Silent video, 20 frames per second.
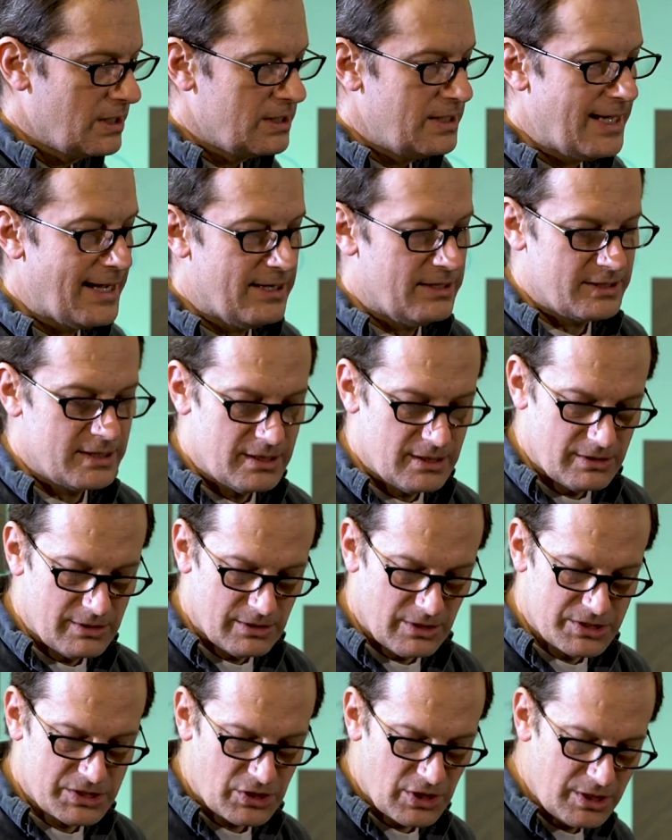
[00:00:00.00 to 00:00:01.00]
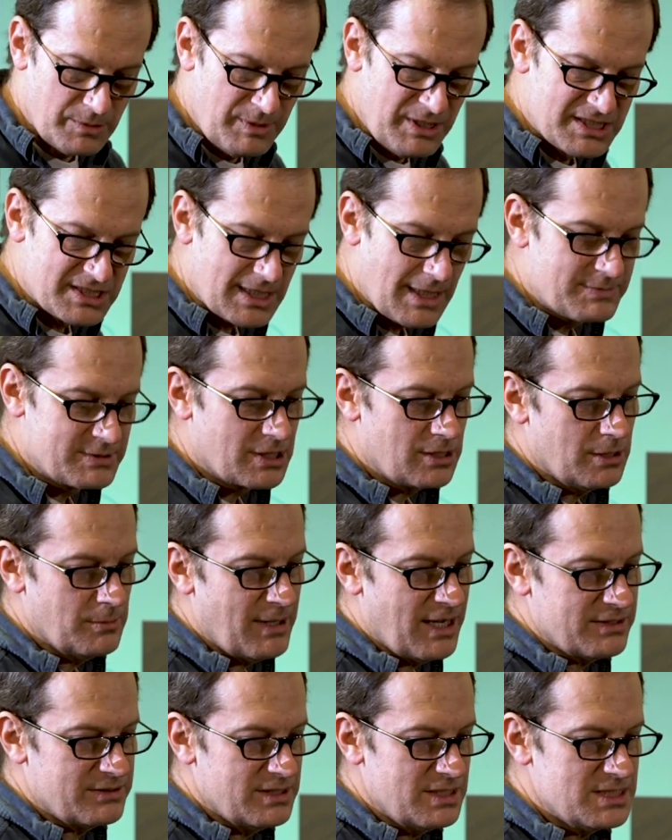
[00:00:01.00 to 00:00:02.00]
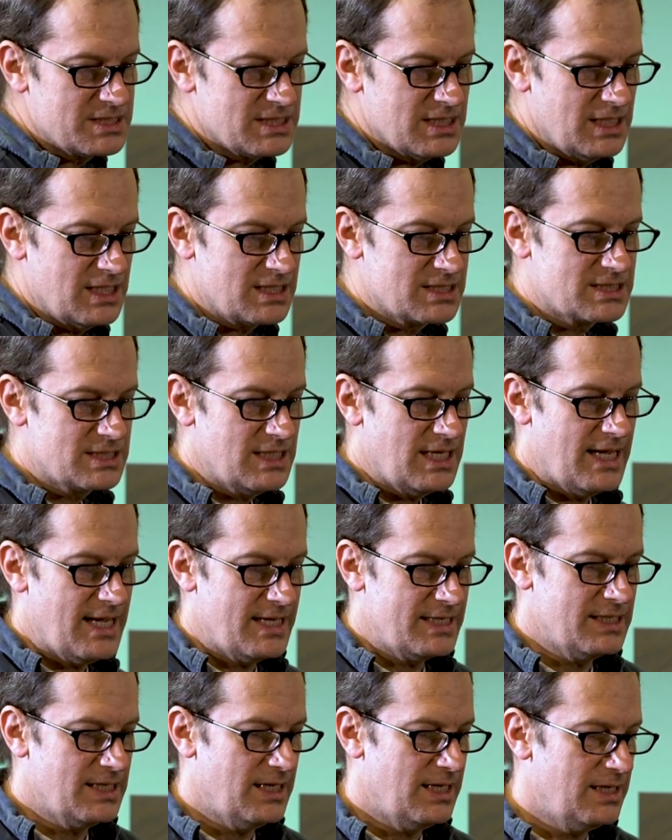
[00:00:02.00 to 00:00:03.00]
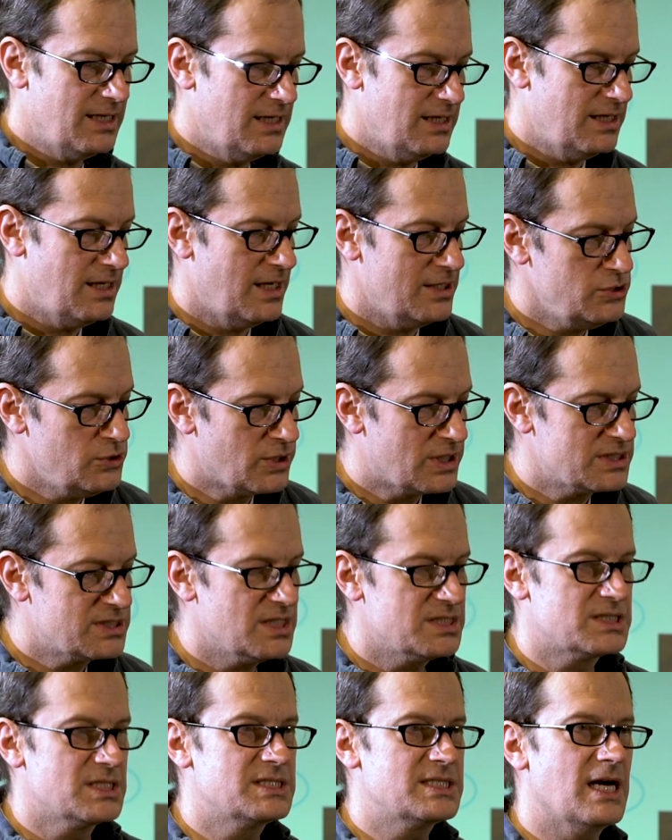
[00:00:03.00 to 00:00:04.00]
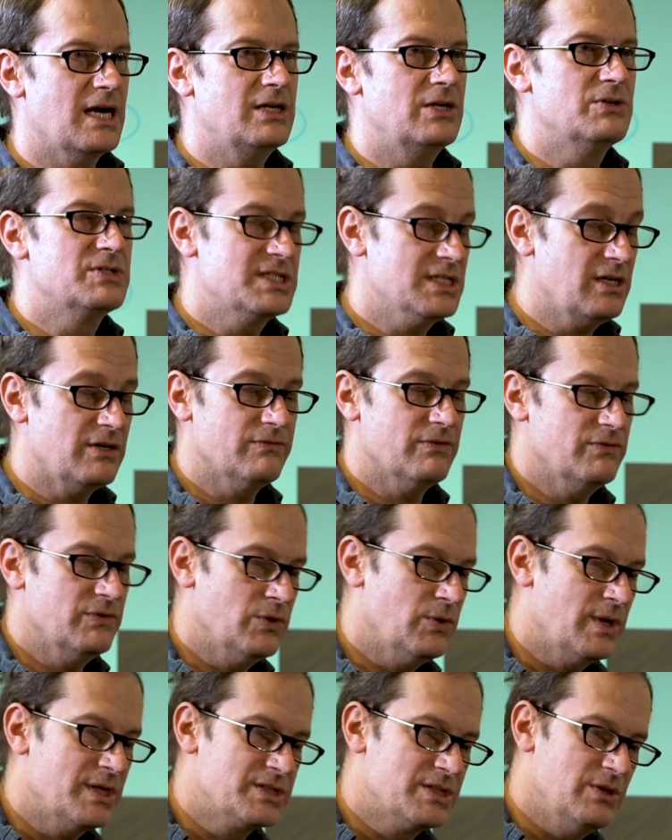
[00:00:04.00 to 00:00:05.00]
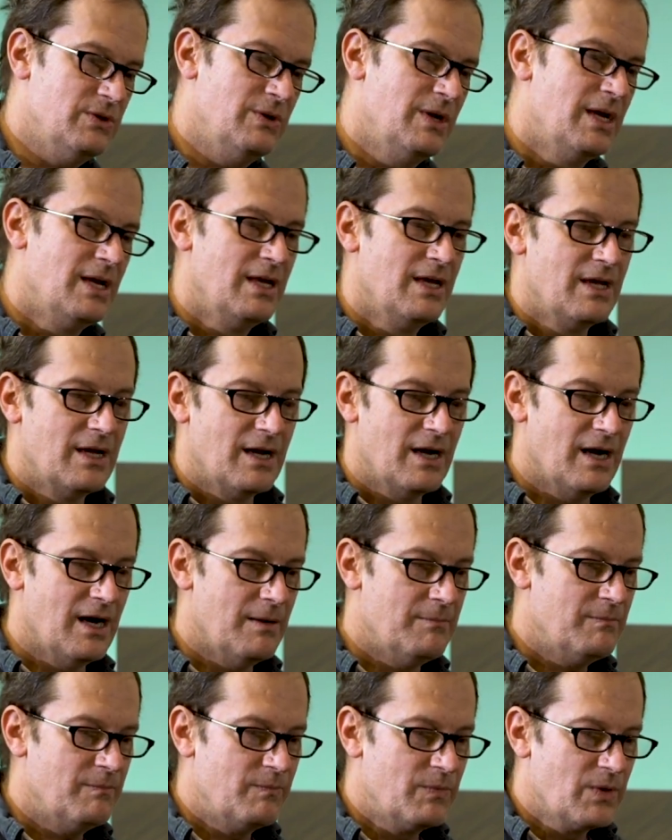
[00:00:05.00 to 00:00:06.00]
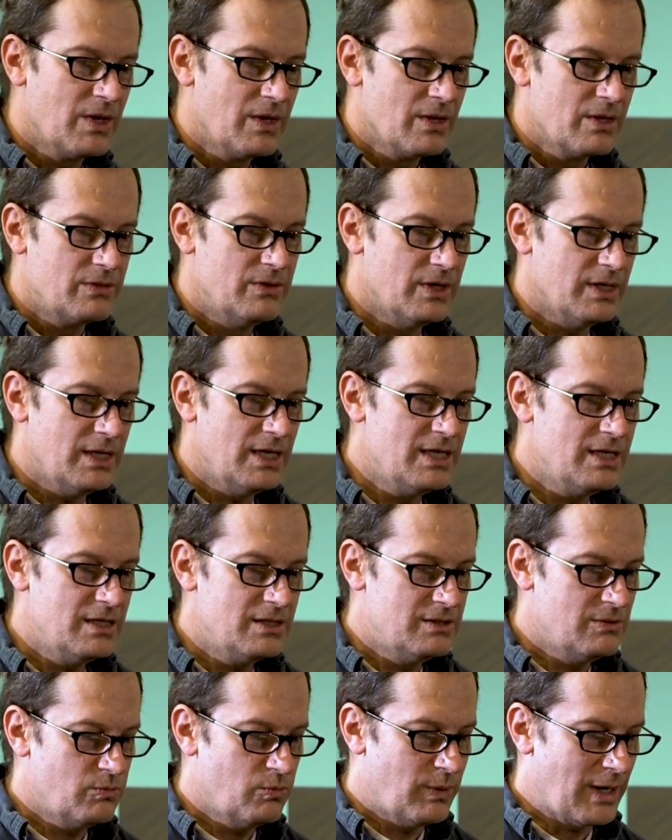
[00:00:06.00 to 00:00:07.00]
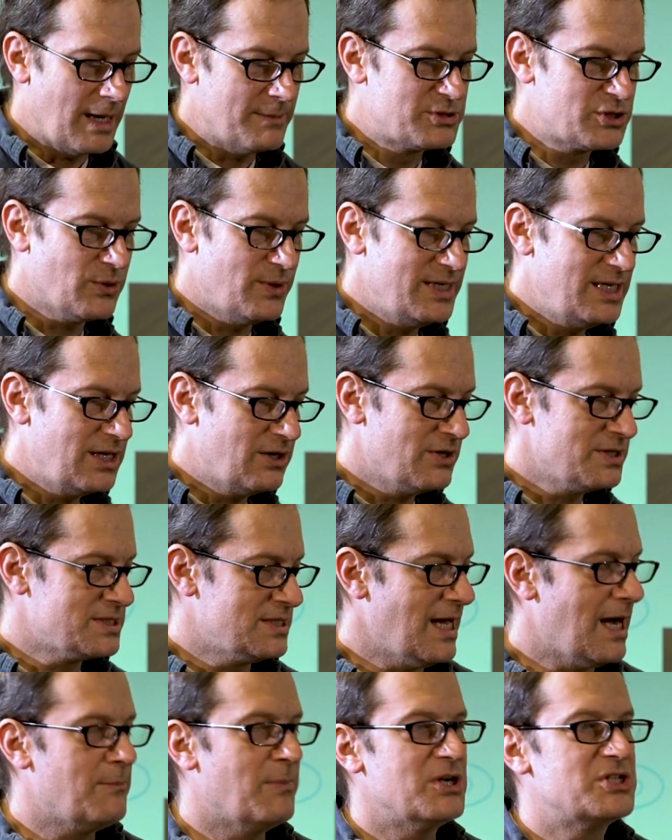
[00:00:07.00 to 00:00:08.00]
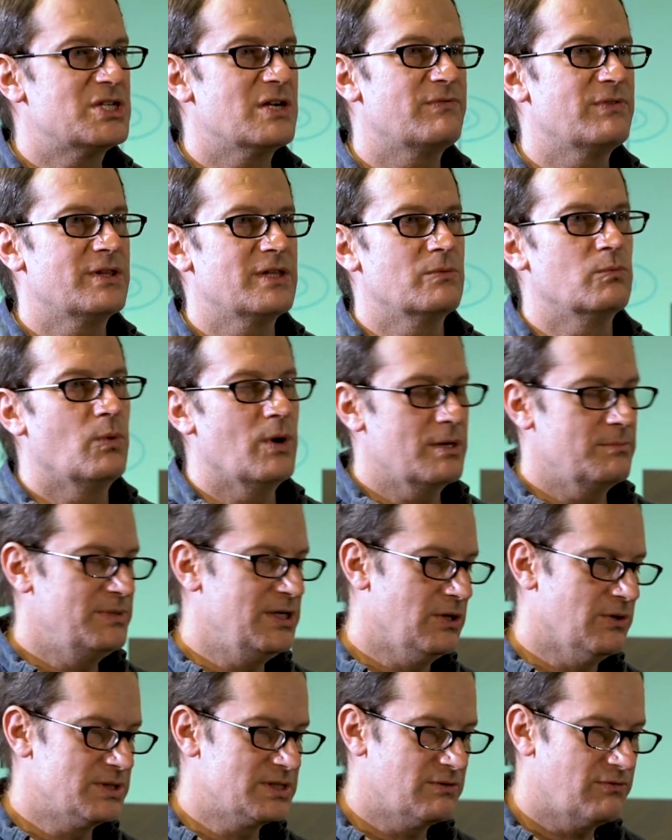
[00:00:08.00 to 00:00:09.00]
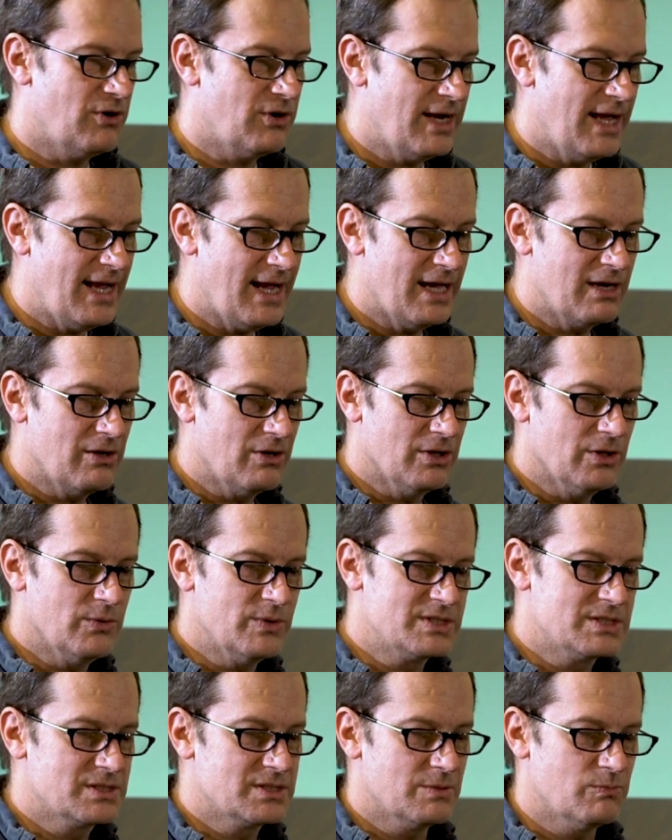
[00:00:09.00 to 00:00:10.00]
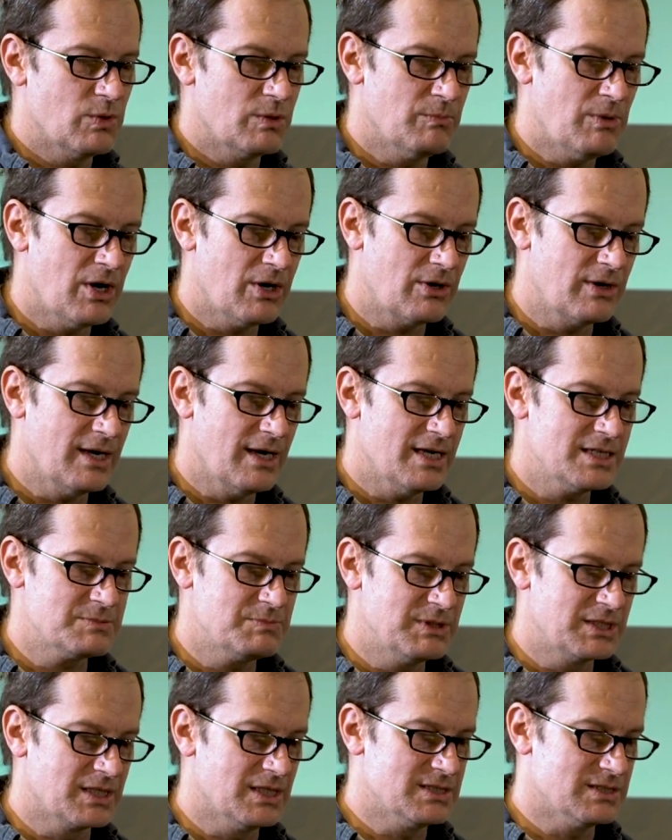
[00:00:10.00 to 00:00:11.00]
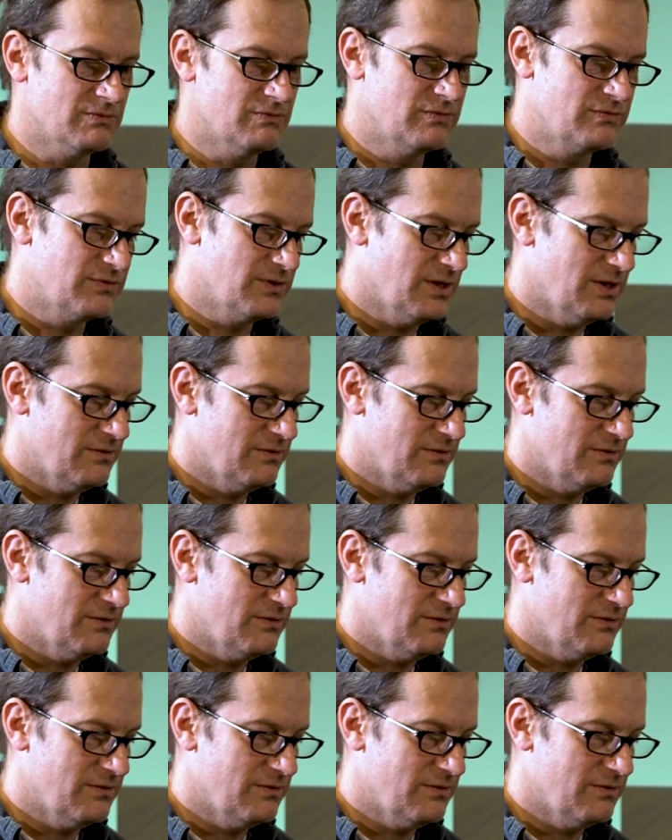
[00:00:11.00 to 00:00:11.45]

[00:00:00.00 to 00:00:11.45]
Now, it's good to be skeptical about these things, and you can test this out yourself if you want to. What I'm showing here is not much different than what BO Savart had, although it's somewhat modernized because of